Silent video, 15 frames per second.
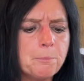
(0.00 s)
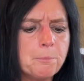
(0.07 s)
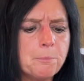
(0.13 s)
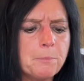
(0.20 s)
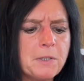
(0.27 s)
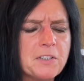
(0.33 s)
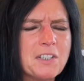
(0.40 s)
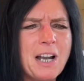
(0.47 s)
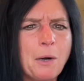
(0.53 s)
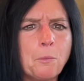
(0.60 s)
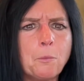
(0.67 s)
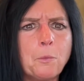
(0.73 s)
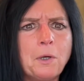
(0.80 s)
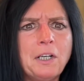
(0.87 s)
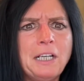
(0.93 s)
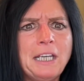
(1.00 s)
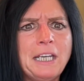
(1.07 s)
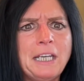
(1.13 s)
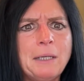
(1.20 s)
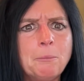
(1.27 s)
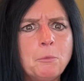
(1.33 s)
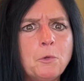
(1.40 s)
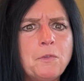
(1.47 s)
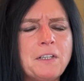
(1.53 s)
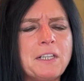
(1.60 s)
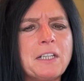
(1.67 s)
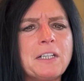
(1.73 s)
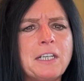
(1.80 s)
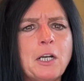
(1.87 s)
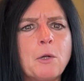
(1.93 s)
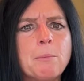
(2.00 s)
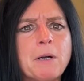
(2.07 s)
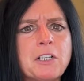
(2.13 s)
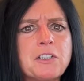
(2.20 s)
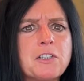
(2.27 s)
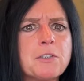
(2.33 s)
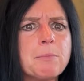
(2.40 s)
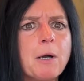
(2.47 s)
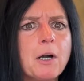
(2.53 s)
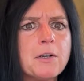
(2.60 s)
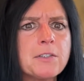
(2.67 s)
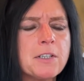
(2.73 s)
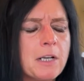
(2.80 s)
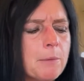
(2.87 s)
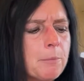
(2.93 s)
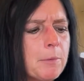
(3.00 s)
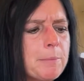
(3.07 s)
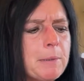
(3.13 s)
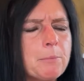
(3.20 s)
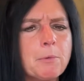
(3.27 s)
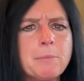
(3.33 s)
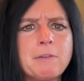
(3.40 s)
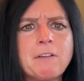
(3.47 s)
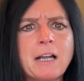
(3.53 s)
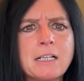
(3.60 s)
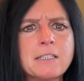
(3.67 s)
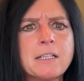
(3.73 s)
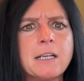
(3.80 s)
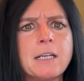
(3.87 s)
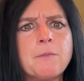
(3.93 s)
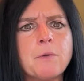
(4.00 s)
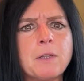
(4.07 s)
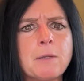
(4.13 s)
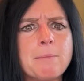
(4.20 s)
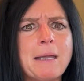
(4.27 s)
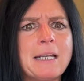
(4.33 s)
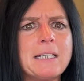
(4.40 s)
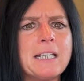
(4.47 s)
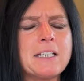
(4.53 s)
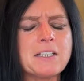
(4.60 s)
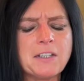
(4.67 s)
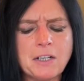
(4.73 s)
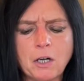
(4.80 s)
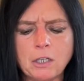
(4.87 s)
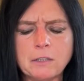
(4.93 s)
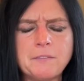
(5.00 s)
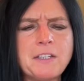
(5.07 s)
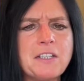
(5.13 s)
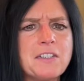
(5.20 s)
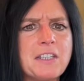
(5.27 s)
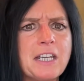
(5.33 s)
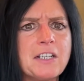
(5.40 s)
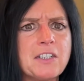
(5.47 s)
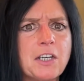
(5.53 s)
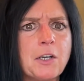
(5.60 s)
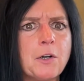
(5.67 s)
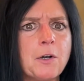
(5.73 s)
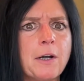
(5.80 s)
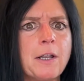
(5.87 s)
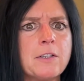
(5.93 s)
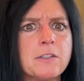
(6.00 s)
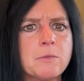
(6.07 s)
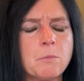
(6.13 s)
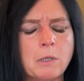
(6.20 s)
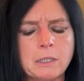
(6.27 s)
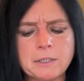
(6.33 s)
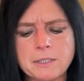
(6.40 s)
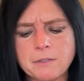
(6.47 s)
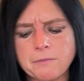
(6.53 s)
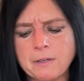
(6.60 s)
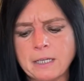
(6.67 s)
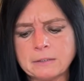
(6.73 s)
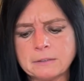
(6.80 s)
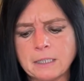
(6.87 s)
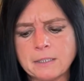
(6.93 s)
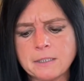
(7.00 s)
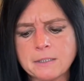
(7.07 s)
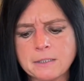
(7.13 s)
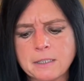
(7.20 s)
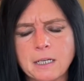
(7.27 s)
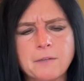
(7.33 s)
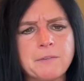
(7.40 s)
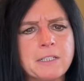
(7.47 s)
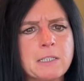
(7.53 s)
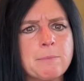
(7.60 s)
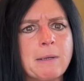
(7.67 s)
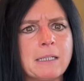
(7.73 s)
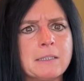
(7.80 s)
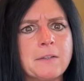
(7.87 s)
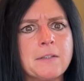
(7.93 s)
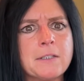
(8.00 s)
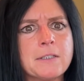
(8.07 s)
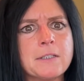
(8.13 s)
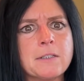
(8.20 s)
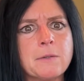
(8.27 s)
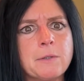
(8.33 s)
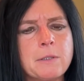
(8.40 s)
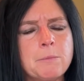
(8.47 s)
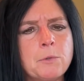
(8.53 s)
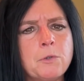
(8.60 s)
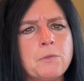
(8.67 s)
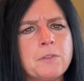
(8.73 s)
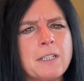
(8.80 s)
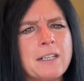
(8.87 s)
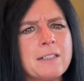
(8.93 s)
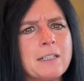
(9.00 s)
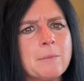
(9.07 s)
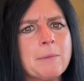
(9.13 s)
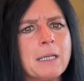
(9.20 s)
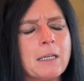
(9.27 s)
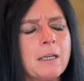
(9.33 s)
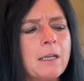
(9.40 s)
It's not really moving the needle much as far as the number of people be vaccinated with the mandates. I think all of these things here, as well as the fact that it's kind of expected this is going to move to endemic,